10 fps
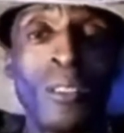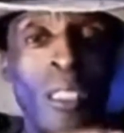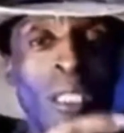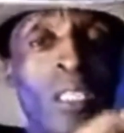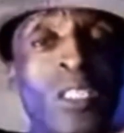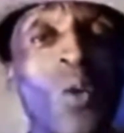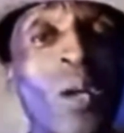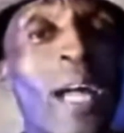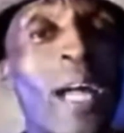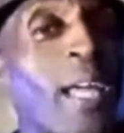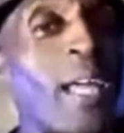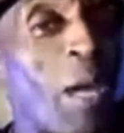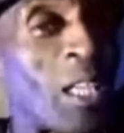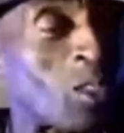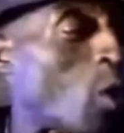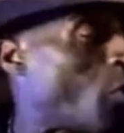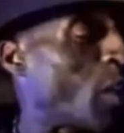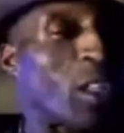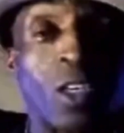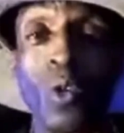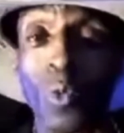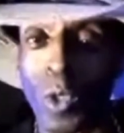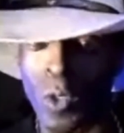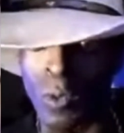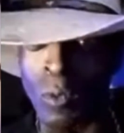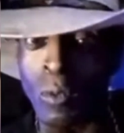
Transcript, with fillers: You get your guys over there and go work.